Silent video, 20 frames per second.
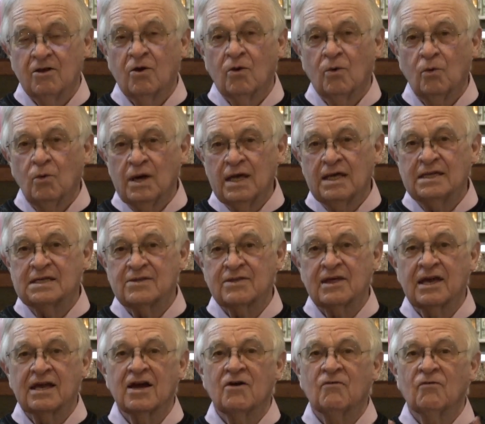we
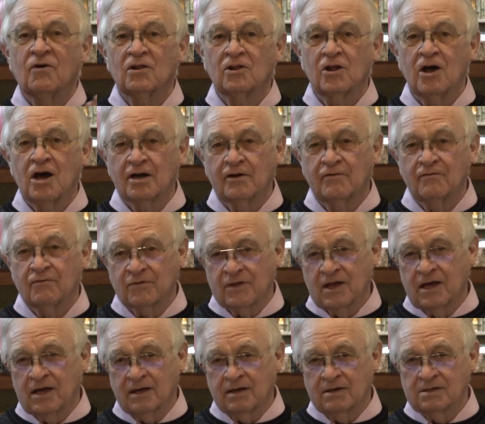think of a lot of
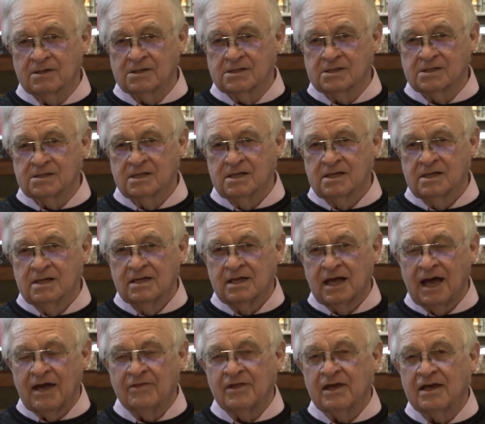things.
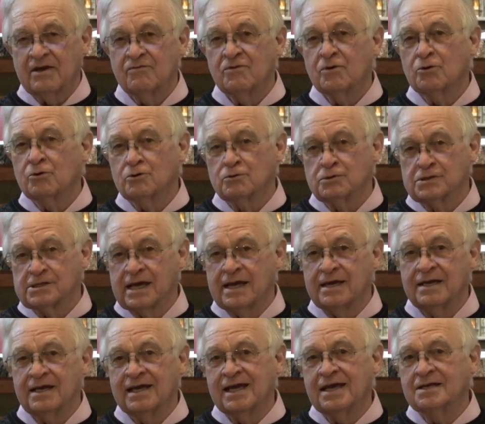I think of the
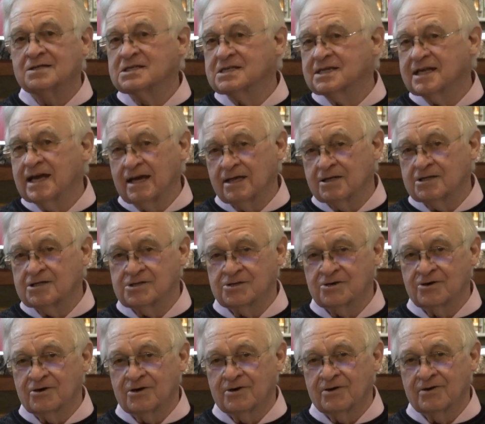crusade against
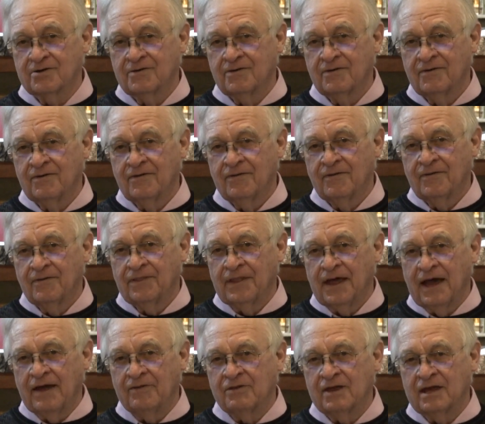cancer.
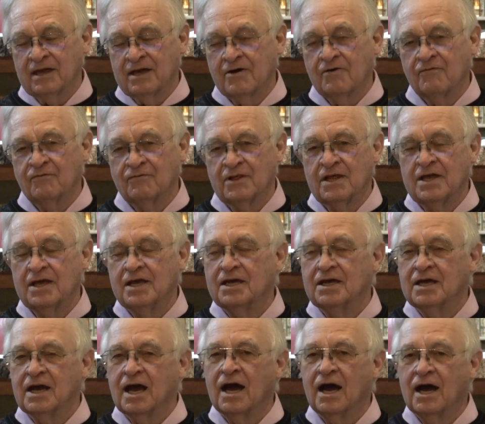I think of
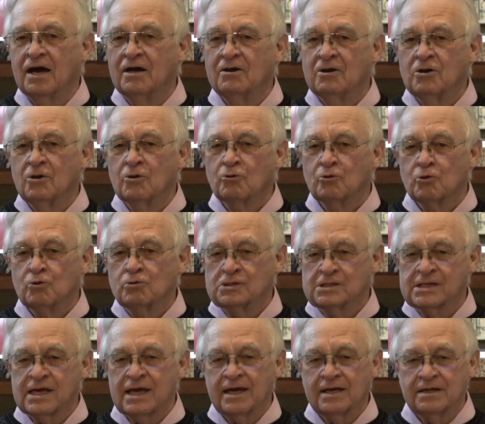the uh,
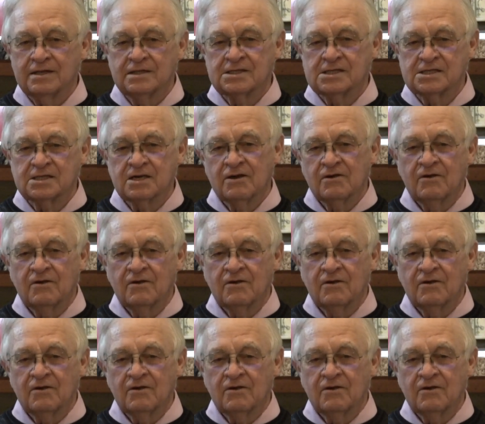crusades